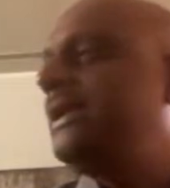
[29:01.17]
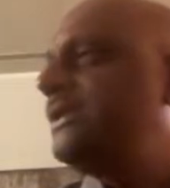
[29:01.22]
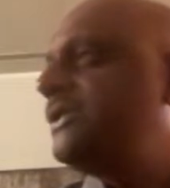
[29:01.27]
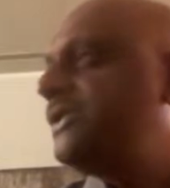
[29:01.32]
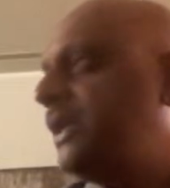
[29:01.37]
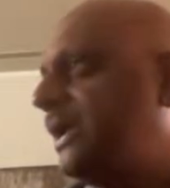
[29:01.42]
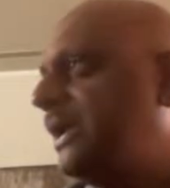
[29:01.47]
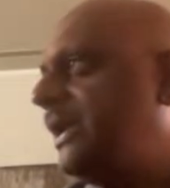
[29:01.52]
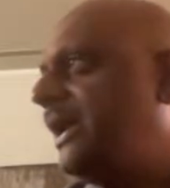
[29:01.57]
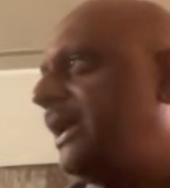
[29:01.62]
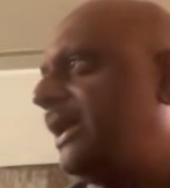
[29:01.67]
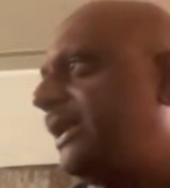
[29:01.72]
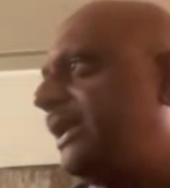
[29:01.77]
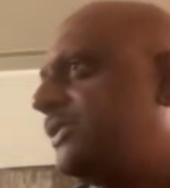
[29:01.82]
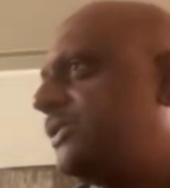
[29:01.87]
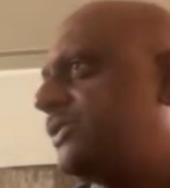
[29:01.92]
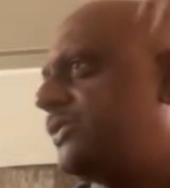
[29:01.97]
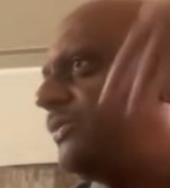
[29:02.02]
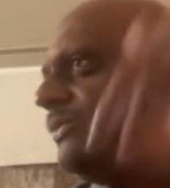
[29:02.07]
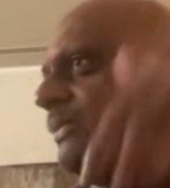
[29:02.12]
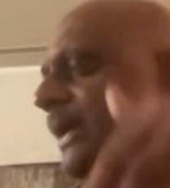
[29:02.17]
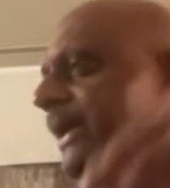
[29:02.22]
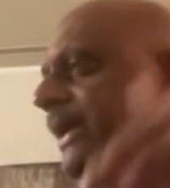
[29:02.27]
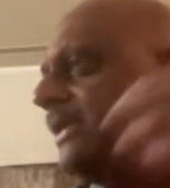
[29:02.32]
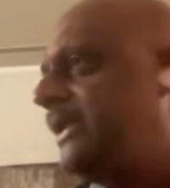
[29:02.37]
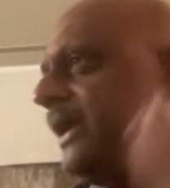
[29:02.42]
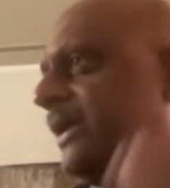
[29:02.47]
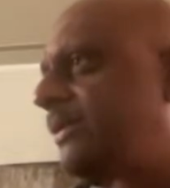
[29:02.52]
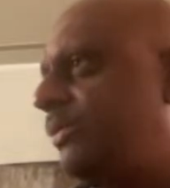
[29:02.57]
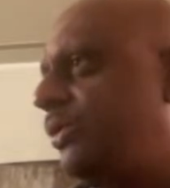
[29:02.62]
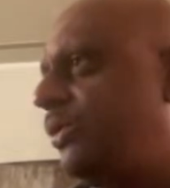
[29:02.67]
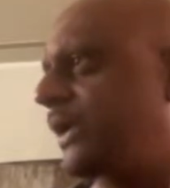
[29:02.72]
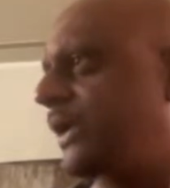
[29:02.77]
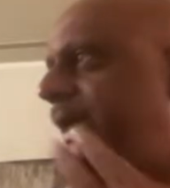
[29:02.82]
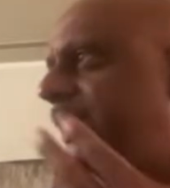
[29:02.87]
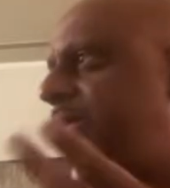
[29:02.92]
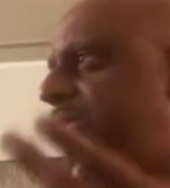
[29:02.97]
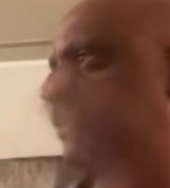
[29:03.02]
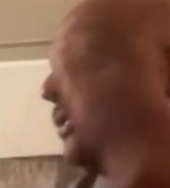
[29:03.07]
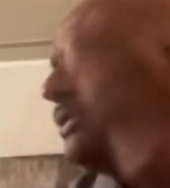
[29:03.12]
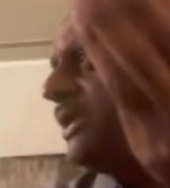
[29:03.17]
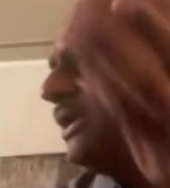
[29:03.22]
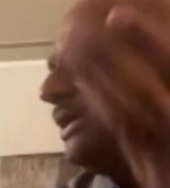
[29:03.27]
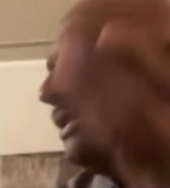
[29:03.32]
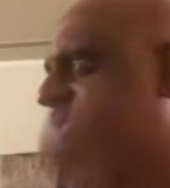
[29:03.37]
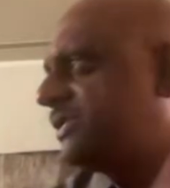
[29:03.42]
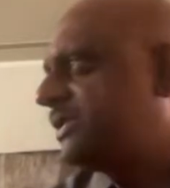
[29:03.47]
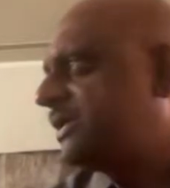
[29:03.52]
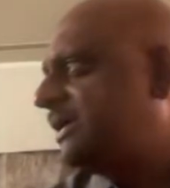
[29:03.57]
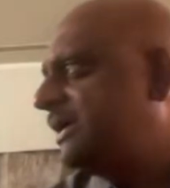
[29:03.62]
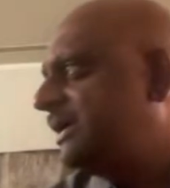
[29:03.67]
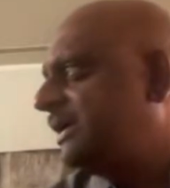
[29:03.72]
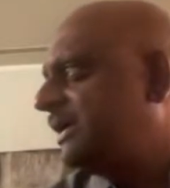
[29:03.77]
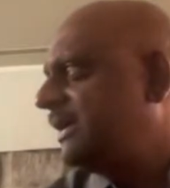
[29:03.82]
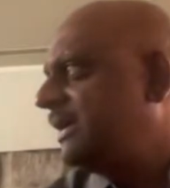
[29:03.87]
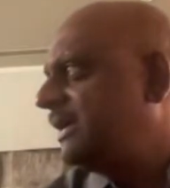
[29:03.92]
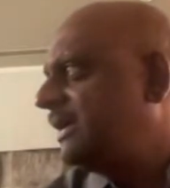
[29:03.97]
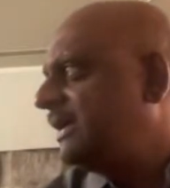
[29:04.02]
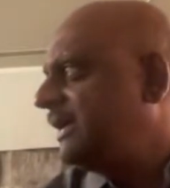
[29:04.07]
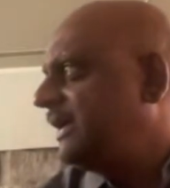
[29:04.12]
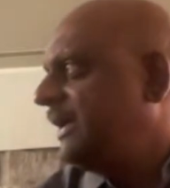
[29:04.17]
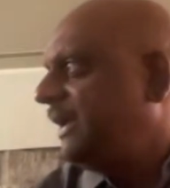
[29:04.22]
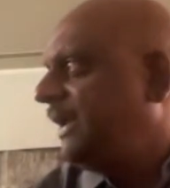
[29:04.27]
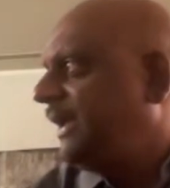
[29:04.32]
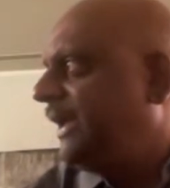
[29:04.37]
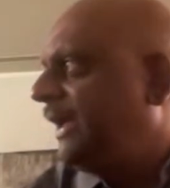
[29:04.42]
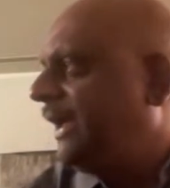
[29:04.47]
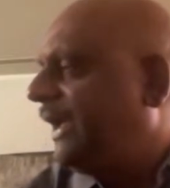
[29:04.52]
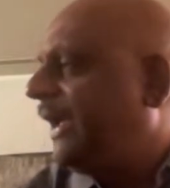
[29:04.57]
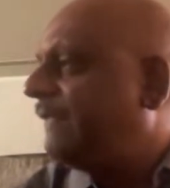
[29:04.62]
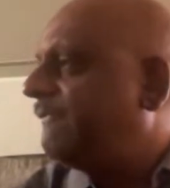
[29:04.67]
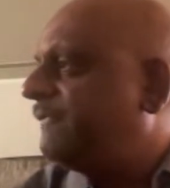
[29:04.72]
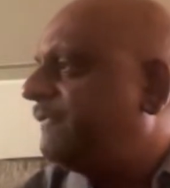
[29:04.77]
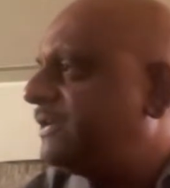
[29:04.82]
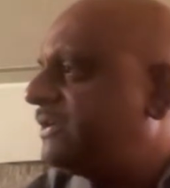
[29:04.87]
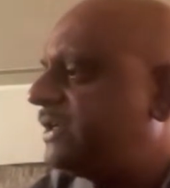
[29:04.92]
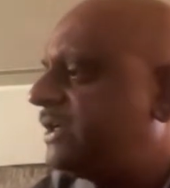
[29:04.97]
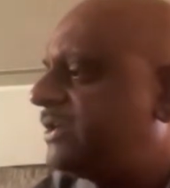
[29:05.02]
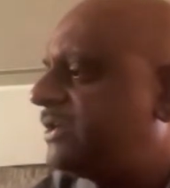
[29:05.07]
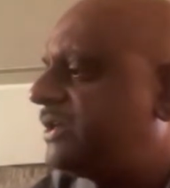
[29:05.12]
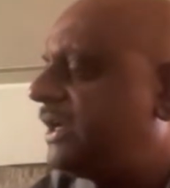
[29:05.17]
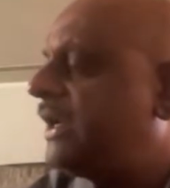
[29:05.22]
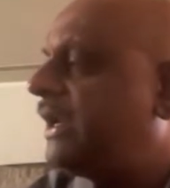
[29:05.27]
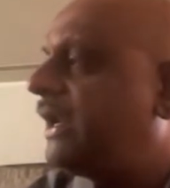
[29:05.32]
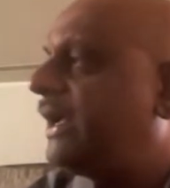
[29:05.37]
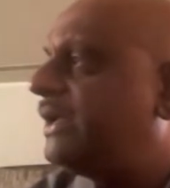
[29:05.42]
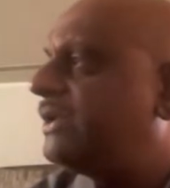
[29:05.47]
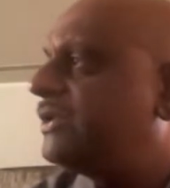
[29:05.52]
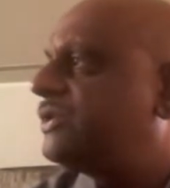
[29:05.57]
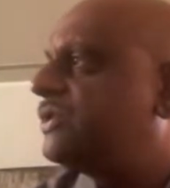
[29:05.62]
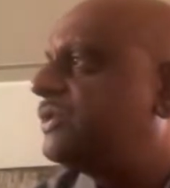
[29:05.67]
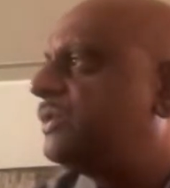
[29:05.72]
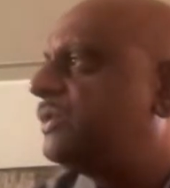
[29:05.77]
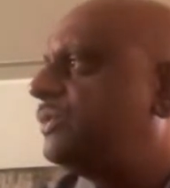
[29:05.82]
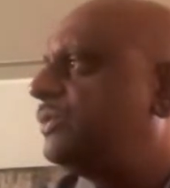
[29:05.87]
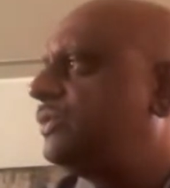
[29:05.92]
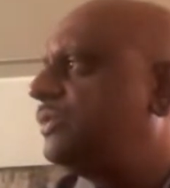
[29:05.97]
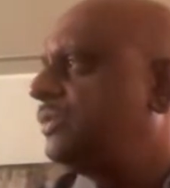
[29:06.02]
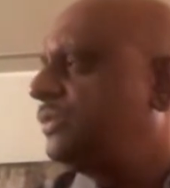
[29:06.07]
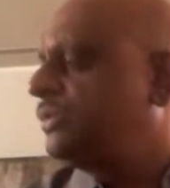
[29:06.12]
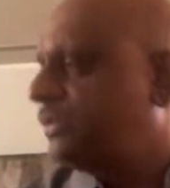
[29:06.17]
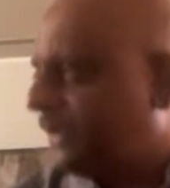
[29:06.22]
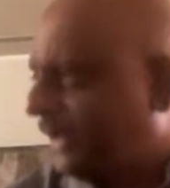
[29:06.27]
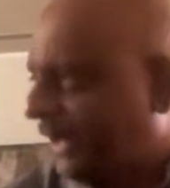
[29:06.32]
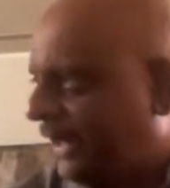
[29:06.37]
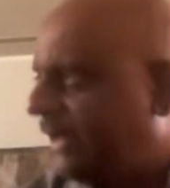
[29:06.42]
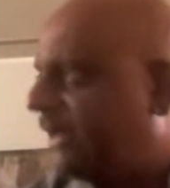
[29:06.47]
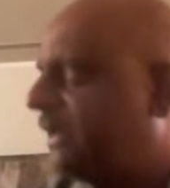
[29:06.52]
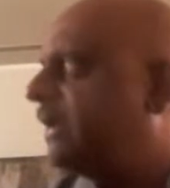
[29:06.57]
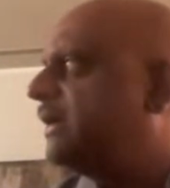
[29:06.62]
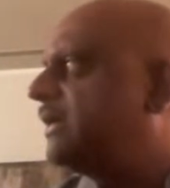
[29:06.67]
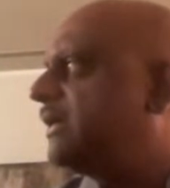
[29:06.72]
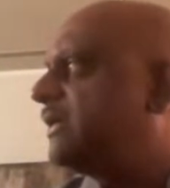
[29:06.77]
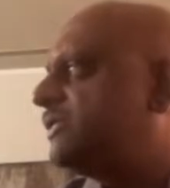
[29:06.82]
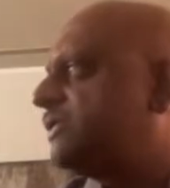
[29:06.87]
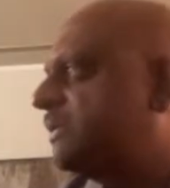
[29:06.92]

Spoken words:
the GnRH to make their own endogenous FSH LH to get